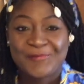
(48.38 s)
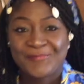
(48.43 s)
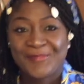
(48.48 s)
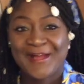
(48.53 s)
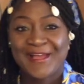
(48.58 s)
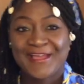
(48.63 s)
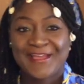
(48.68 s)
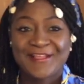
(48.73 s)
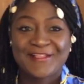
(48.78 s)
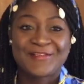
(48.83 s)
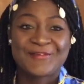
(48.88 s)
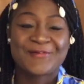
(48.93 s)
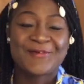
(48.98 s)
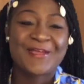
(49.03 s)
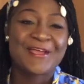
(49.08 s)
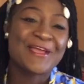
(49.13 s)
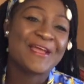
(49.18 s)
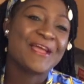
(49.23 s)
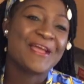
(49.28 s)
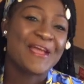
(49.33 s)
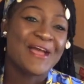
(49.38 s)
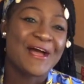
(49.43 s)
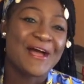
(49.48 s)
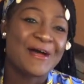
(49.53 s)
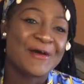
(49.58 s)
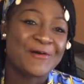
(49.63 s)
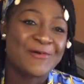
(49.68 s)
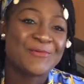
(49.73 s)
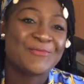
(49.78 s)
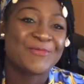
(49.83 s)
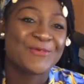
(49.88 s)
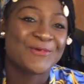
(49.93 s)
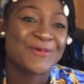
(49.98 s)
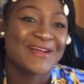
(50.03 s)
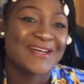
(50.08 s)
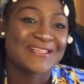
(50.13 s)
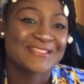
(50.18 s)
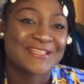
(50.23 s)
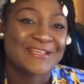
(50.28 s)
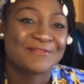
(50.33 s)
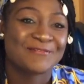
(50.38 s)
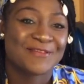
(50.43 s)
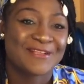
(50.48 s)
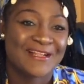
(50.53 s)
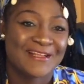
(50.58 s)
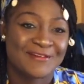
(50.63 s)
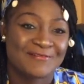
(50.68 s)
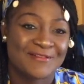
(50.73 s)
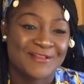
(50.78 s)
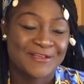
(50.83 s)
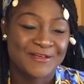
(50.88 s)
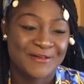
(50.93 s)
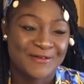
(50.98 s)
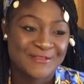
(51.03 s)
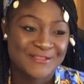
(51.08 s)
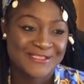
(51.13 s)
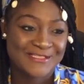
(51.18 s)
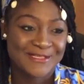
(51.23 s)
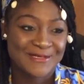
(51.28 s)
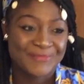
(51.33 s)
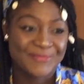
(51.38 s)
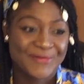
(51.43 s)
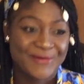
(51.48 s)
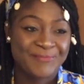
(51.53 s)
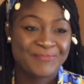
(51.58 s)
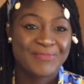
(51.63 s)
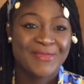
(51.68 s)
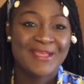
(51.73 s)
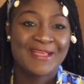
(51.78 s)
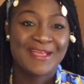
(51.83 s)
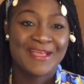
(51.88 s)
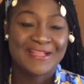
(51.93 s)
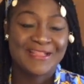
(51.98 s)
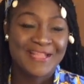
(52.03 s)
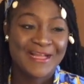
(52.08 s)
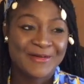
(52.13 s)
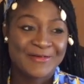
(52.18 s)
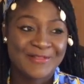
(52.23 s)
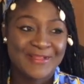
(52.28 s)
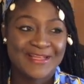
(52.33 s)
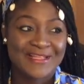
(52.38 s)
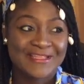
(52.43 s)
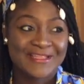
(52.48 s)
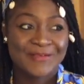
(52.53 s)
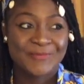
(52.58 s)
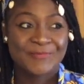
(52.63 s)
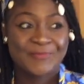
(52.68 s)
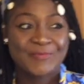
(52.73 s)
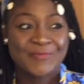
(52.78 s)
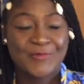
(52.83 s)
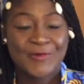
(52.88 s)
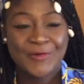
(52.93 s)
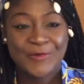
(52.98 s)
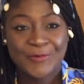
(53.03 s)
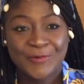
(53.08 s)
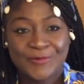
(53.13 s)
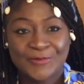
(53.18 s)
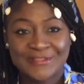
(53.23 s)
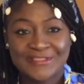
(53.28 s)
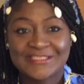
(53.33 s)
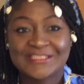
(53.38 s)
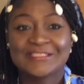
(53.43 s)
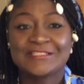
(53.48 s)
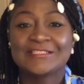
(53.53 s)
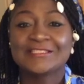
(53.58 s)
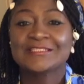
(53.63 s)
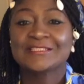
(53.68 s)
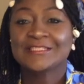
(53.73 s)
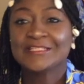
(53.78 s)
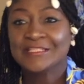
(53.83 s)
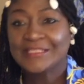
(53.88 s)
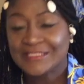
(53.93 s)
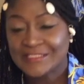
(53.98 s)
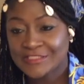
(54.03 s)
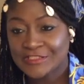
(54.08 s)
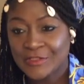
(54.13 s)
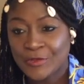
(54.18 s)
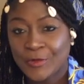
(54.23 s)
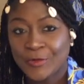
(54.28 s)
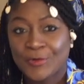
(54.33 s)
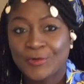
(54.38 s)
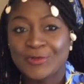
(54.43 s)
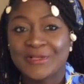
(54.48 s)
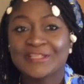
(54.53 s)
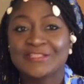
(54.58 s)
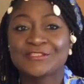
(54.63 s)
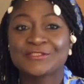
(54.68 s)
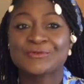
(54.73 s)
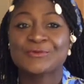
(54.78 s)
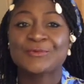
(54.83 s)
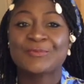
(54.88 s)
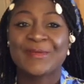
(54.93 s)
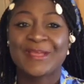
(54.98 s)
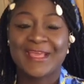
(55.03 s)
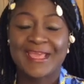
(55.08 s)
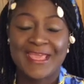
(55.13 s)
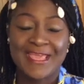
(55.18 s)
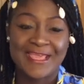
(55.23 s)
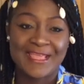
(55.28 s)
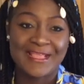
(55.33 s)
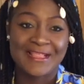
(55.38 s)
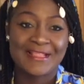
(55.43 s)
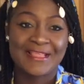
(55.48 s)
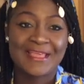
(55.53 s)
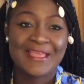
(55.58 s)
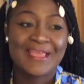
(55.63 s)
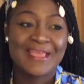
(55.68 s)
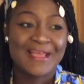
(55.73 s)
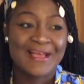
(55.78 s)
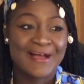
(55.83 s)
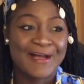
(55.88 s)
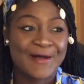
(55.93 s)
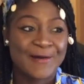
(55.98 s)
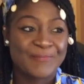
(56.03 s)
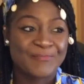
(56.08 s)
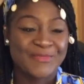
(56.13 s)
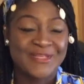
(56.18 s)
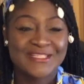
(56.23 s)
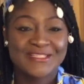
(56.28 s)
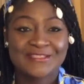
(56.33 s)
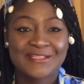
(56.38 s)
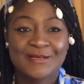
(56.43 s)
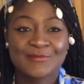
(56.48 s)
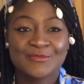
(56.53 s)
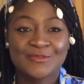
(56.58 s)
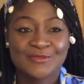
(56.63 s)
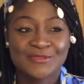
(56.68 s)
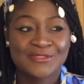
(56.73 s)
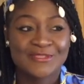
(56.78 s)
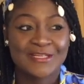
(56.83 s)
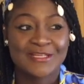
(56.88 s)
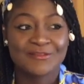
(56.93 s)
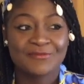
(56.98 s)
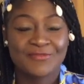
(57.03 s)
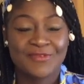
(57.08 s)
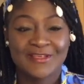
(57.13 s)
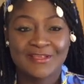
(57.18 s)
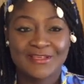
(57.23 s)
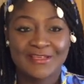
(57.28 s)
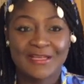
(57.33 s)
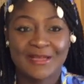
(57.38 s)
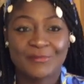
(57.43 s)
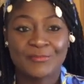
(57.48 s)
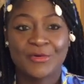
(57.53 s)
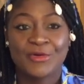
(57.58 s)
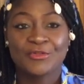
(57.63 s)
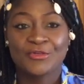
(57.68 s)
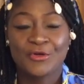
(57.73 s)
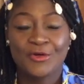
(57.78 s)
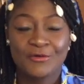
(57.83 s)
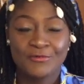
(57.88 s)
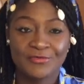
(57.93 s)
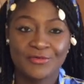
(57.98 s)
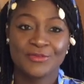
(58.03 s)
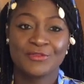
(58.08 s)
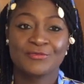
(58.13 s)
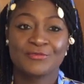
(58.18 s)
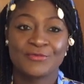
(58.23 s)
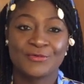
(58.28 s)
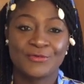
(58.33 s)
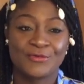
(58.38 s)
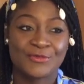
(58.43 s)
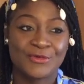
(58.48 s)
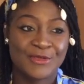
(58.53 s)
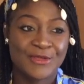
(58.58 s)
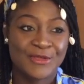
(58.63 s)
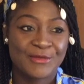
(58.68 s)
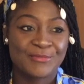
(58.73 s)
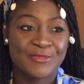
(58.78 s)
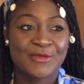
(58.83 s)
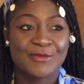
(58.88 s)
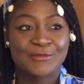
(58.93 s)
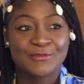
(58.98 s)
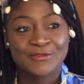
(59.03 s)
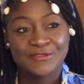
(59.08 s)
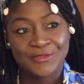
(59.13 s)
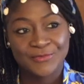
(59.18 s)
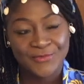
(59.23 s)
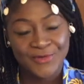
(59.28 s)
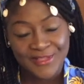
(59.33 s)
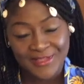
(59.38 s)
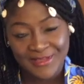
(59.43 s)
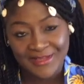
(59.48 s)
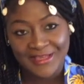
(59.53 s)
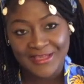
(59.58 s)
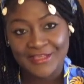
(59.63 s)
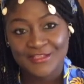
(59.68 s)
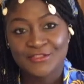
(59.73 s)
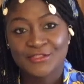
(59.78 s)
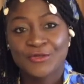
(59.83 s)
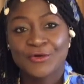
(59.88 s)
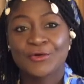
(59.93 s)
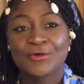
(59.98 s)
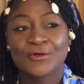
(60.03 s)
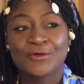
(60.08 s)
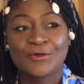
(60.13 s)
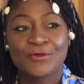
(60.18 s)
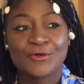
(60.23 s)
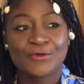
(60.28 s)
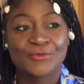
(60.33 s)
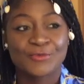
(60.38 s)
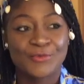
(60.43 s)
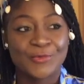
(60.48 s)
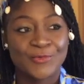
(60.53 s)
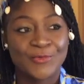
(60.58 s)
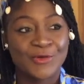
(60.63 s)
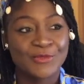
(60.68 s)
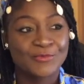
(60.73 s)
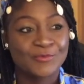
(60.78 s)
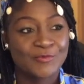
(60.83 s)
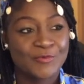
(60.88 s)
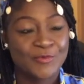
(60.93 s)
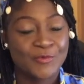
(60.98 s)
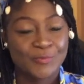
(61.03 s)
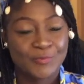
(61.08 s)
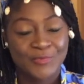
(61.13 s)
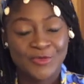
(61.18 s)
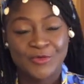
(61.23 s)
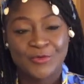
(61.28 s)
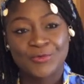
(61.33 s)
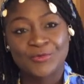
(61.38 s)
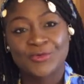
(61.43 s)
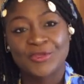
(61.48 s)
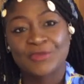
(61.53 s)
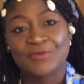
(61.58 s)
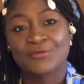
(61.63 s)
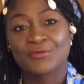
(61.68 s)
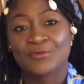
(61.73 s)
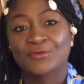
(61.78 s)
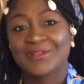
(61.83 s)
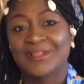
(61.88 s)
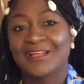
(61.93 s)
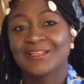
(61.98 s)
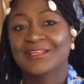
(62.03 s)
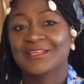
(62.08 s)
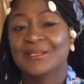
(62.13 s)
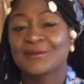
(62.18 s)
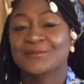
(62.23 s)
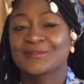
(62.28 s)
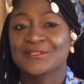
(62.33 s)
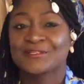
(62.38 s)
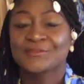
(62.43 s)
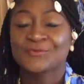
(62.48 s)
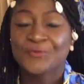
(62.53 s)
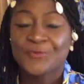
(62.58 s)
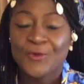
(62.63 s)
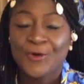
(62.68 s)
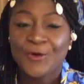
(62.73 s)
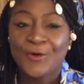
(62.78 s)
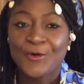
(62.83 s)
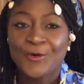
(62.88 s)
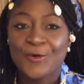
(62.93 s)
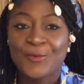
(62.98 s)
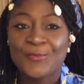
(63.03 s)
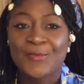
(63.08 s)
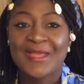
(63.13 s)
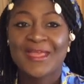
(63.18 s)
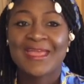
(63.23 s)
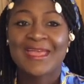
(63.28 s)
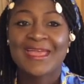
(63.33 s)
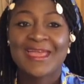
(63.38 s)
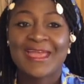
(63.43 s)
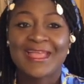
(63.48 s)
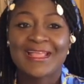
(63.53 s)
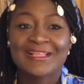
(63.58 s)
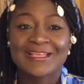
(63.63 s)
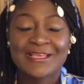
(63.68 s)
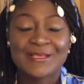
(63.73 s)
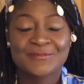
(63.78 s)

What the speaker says: But anyway, I hope you guys have a lovely hot summer. And now that the cold is slowly zooming in, it's time to start thinking about comfort food. Because the weather gets cold, we want to be cooking food that keeps us warm and